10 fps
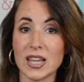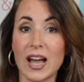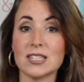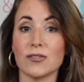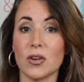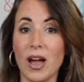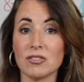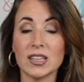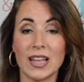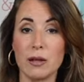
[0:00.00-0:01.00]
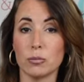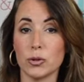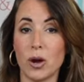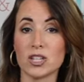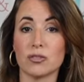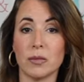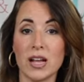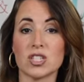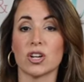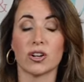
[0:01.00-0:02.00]
size, if you have the light blue wash from
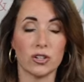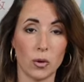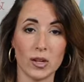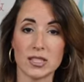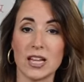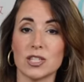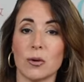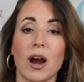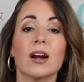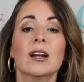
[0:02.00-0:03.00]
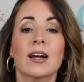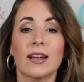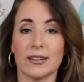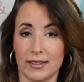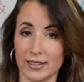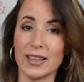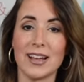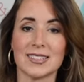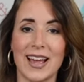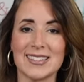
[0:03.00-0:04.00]
last year, know what size you are, get
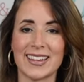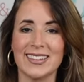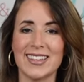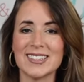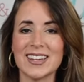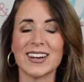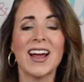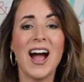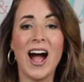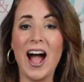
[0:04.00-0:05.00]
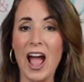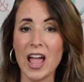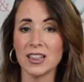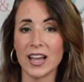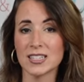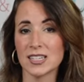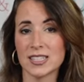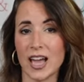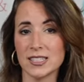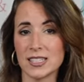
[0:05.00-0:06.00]
that size again this year. I like to
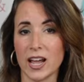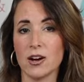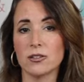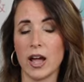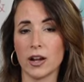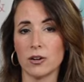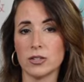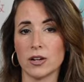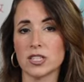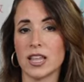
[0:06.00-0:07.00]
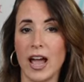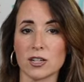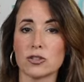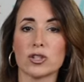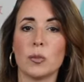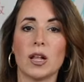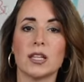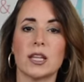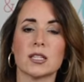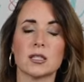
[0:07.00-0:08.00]
size down. I go down to the extra small
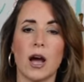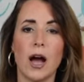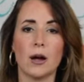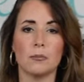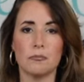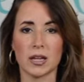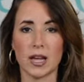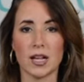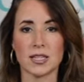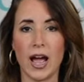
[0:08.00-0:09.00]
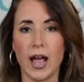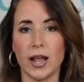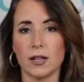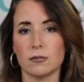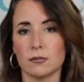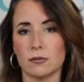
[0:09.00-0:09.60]
in this um, because I,